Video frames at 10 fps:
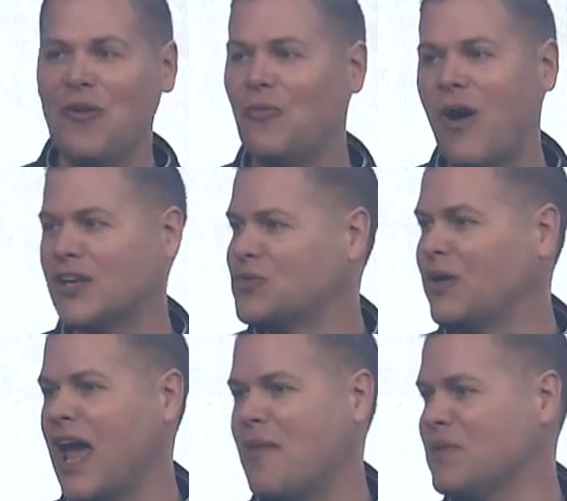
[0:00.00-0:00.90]
and watch
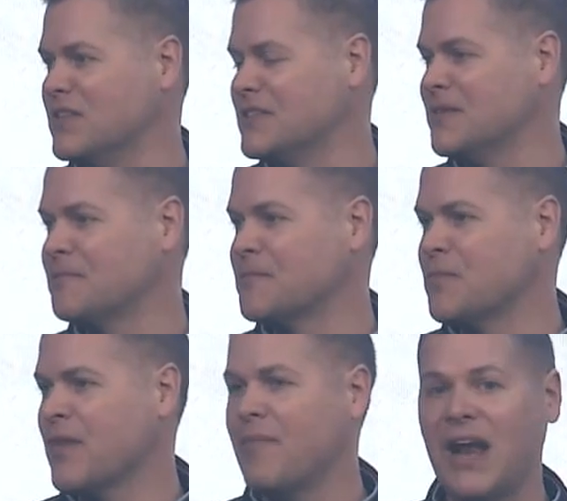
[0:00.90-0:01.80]
what happens.
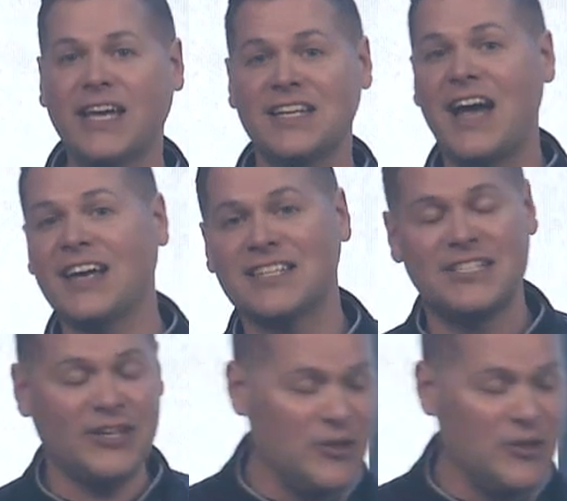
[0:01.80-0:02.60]
I mean, I can tell